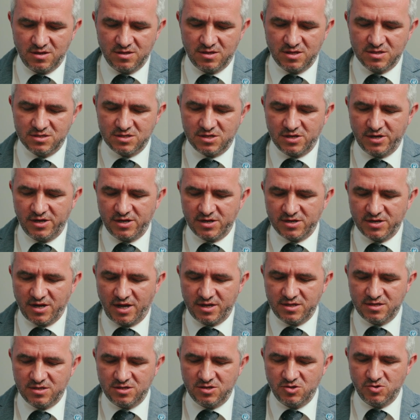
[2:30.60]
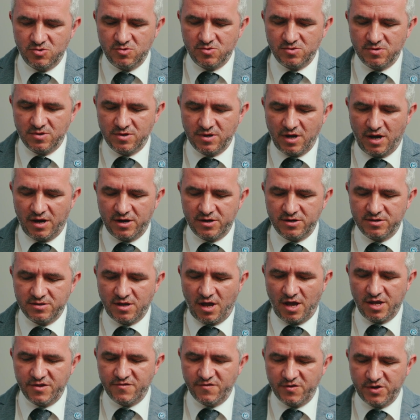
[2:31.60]
it is clear that you are an
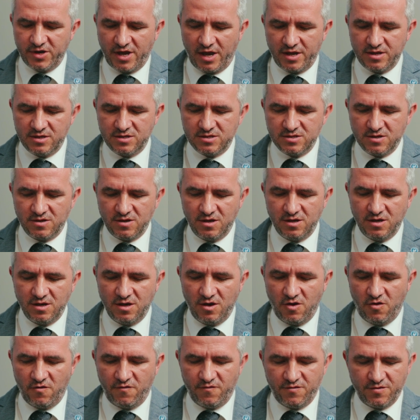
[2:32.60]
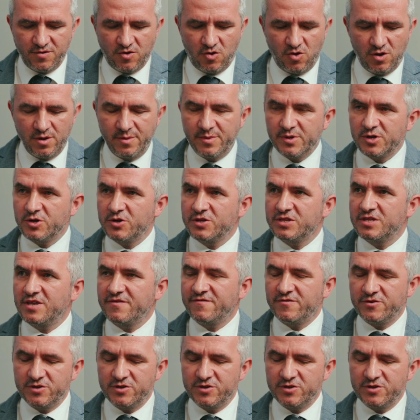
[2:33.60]
advocate of collaborative